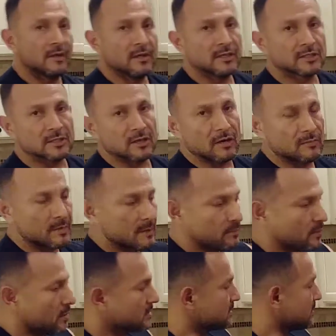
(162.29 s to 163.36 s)
So my
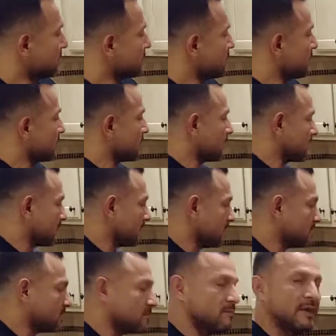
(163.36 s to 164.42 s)
process of cooking
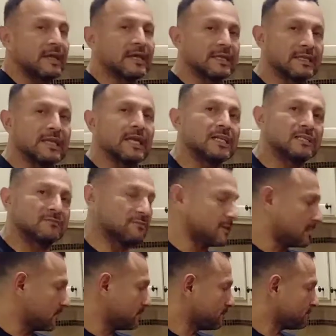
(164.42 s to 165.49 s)
this to make it
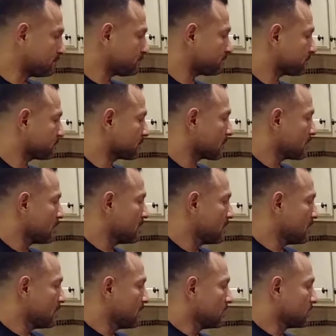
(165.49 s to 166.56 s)
tasteful,
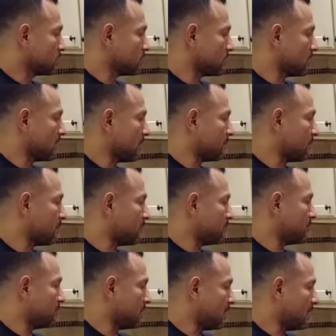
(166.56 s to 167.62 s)
so you don't have a.
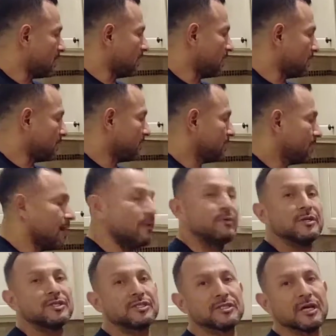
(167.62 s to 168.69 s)
I
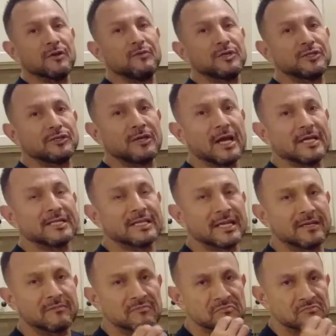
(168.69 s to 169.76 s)
wish you guys
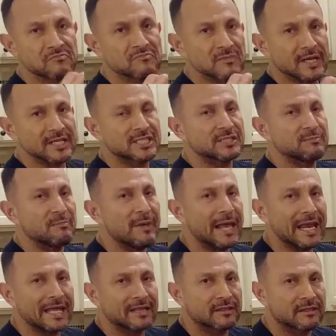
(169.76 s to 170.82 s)
can smell
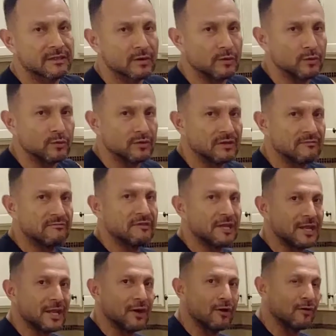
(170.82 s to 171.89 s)
it through the
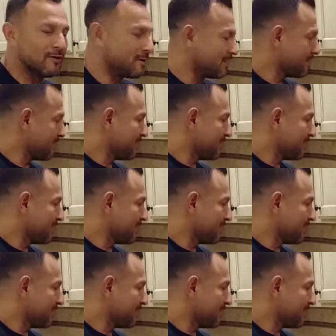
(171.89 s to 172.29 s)
video.